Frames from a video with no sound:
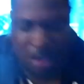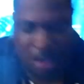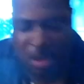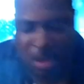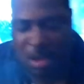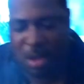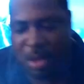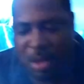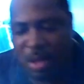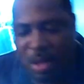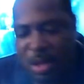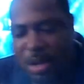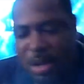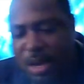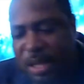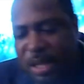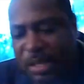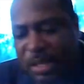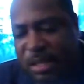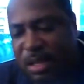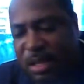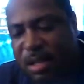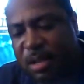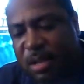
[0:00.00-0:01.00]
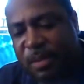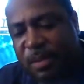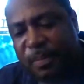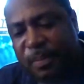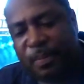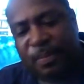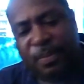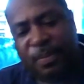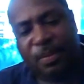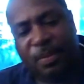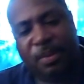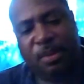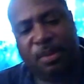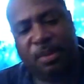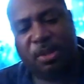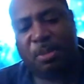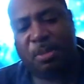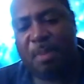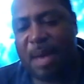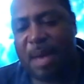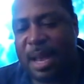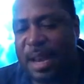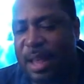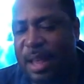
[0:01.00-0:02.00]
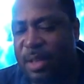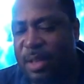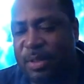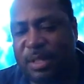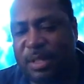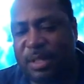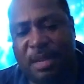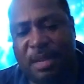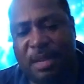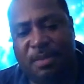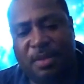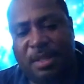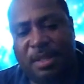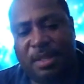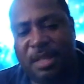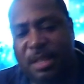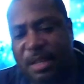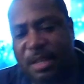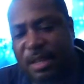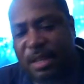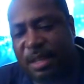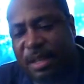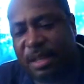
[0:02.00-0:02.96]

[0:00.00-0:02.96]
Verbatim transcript: Uh, this, SmackDown 17,